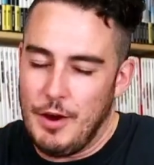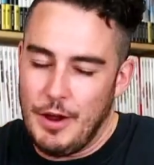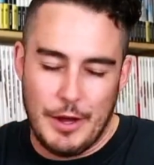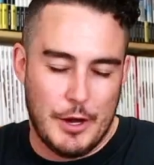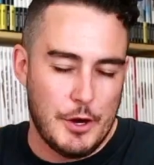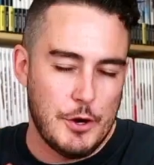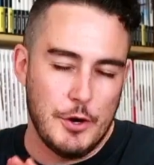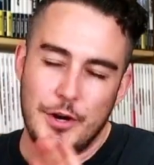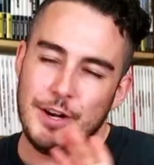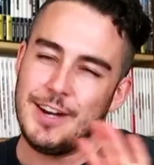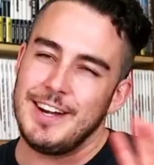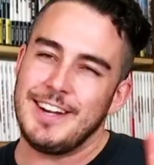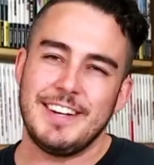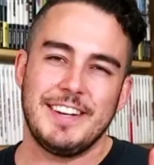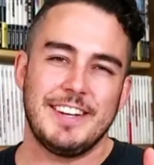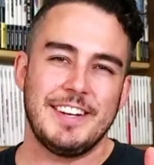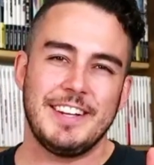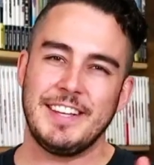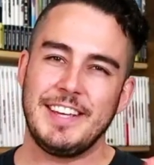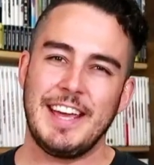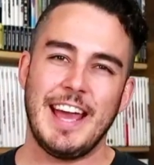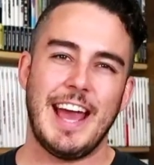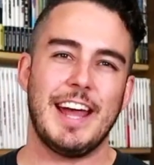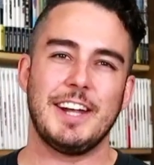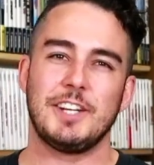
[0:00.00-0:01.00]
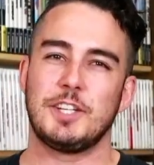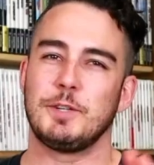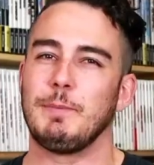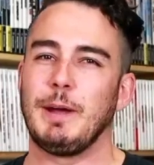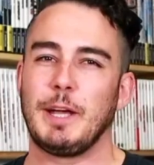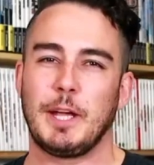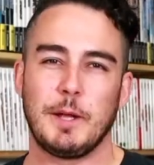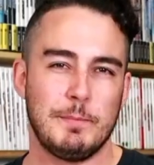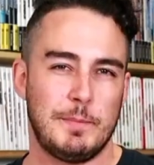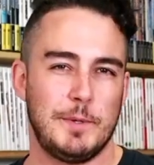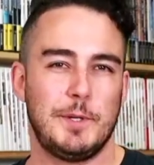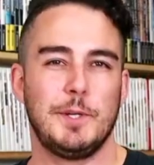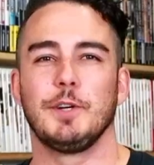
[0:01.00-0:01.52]
couldn't get to my
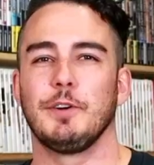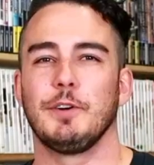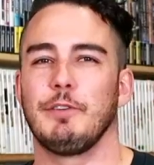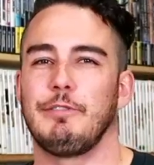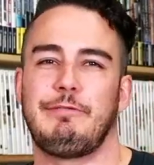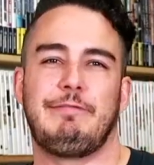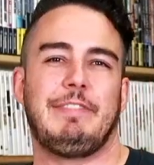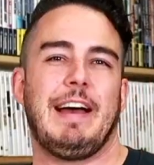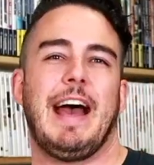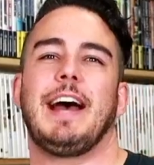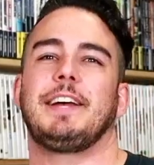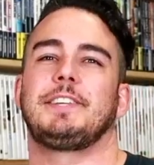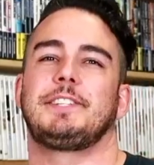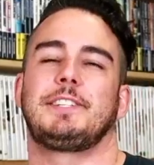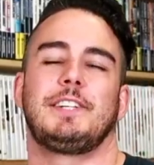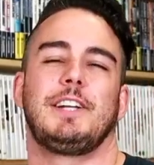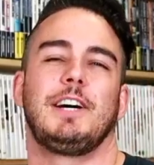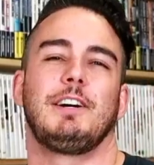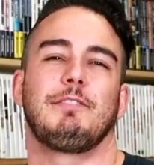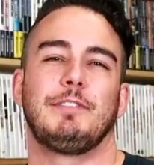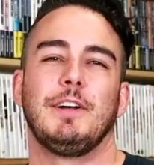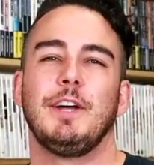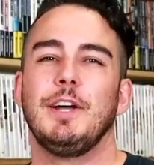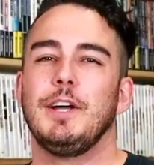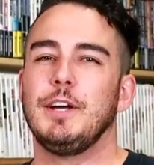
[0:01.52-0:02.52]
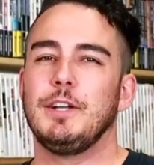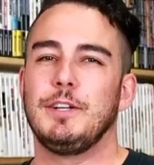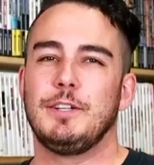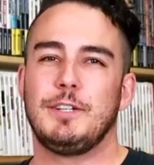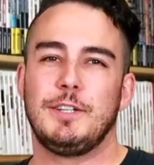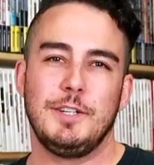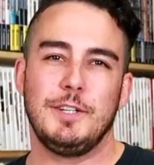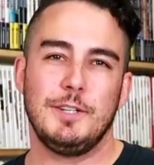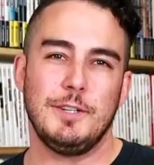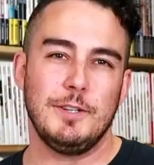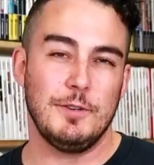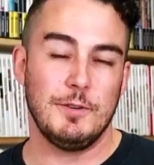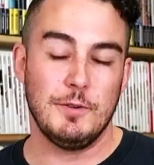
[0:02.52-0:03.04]
computer fast enough
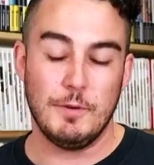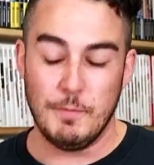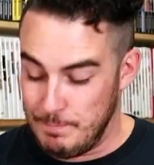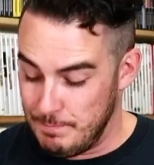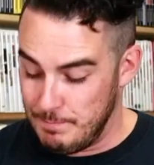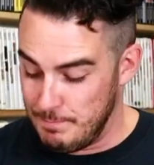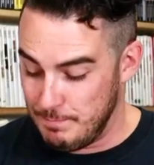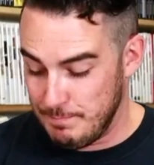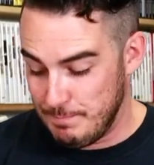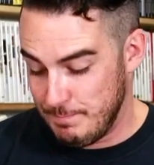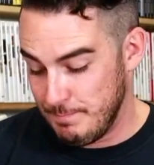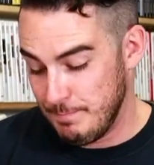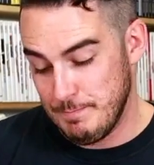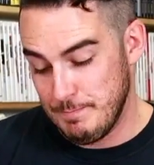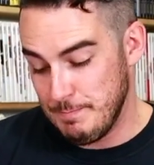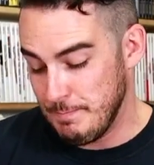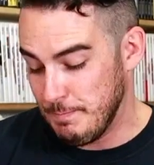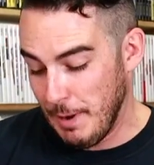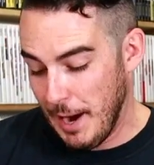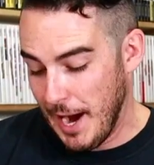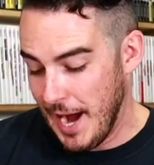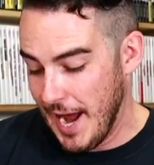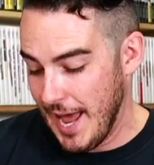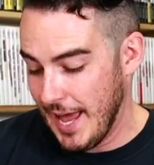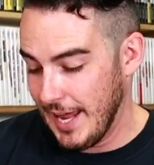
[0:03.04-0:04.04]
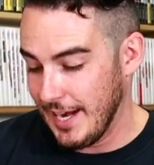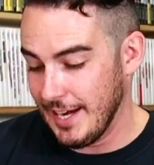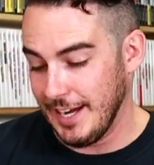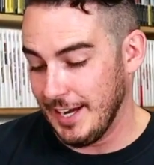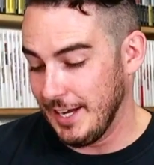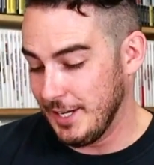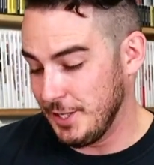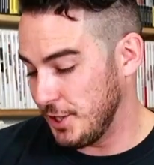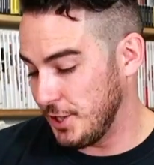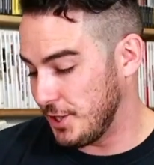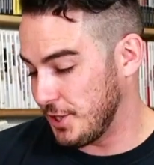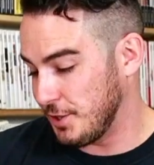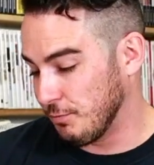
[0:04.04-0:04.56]
to buy
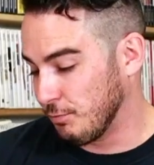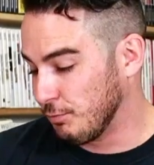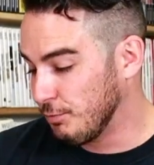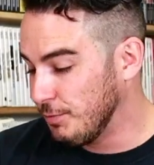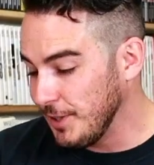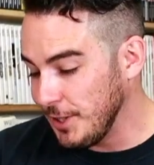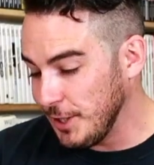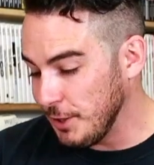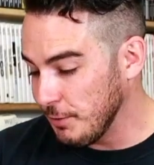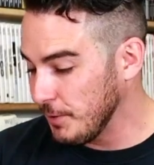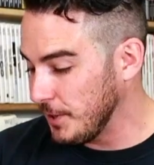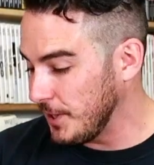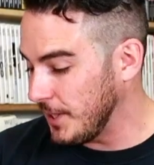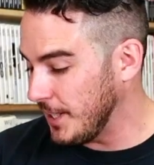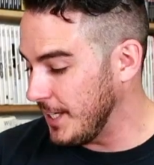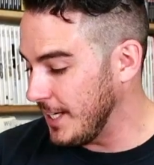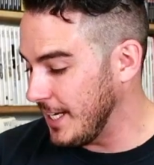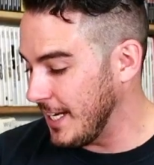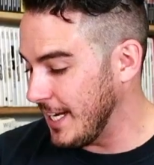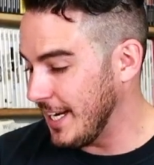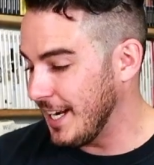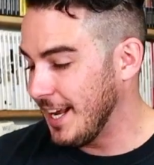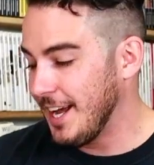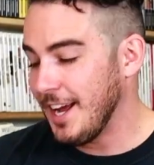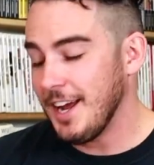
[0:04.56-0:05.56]
it. Just really, really neat